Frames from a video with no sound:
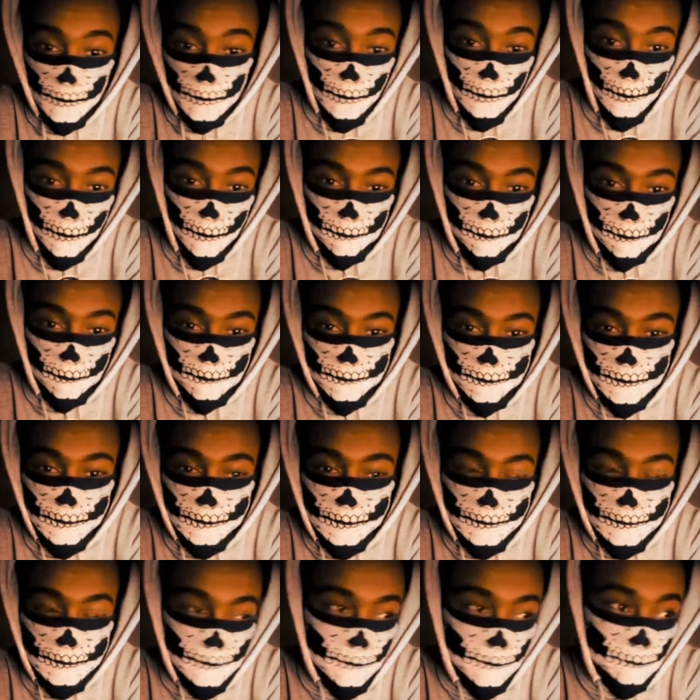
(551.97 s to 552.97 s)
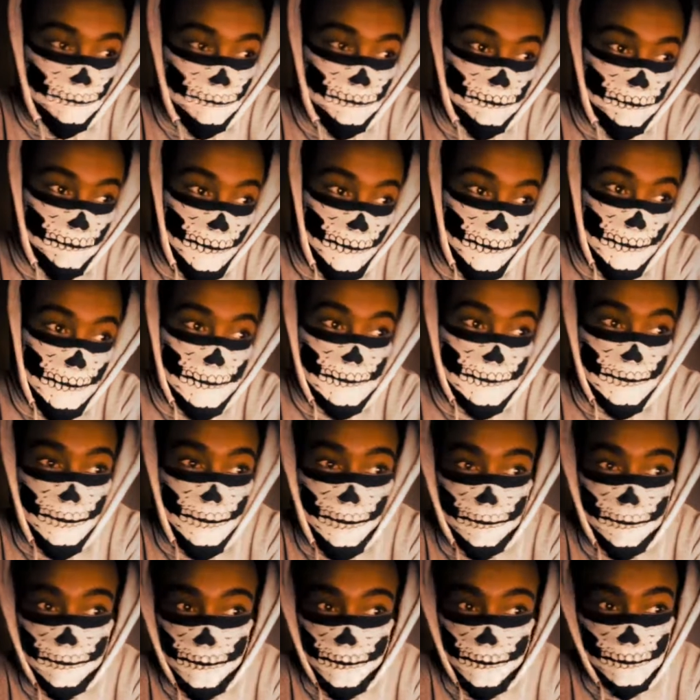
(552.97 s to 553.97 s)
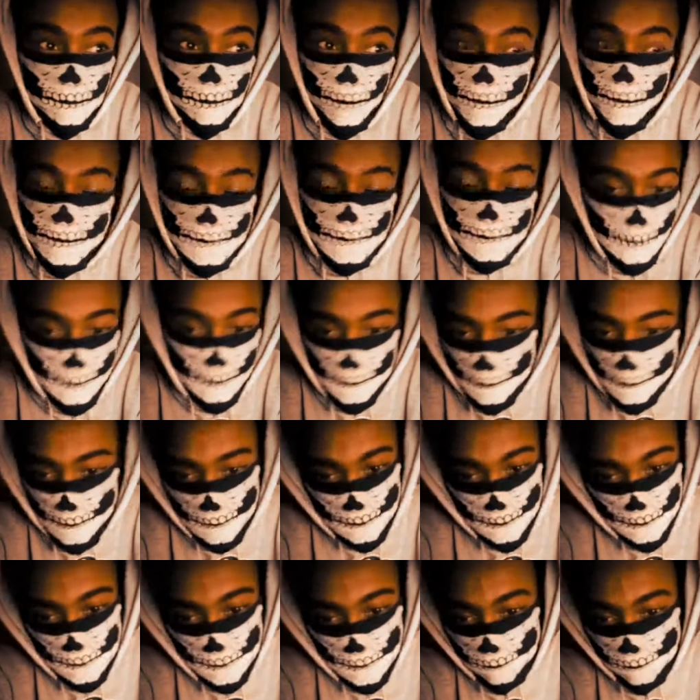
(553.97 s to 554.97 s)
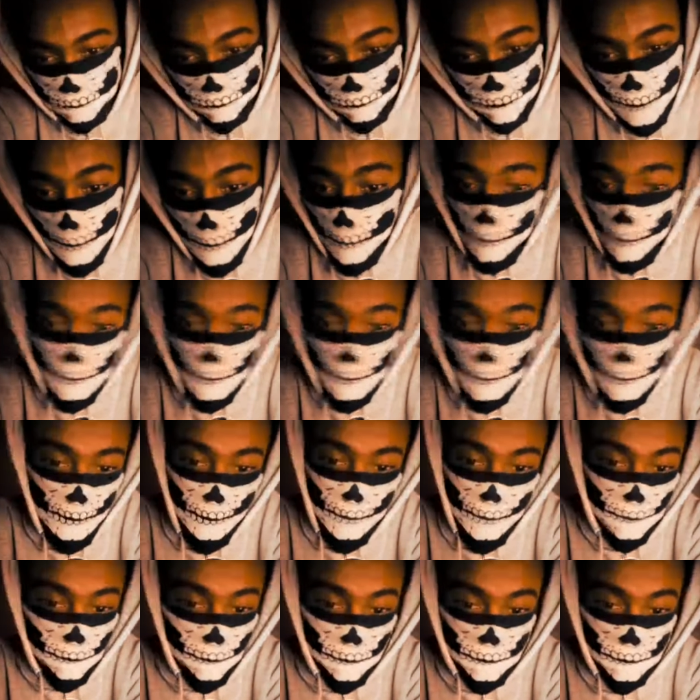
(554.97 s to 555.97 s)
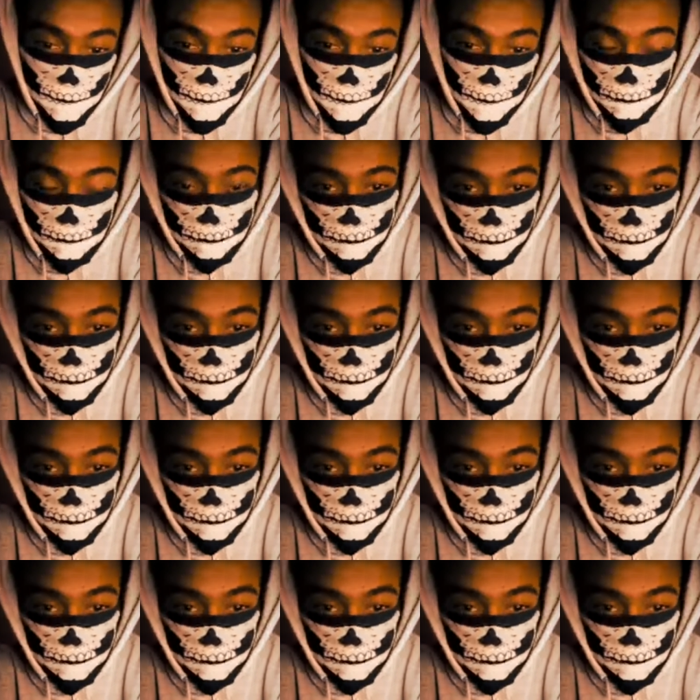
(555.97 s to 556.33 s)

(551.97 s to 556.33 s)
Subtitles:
I mean, like if NEC had exploits like this, I don't know.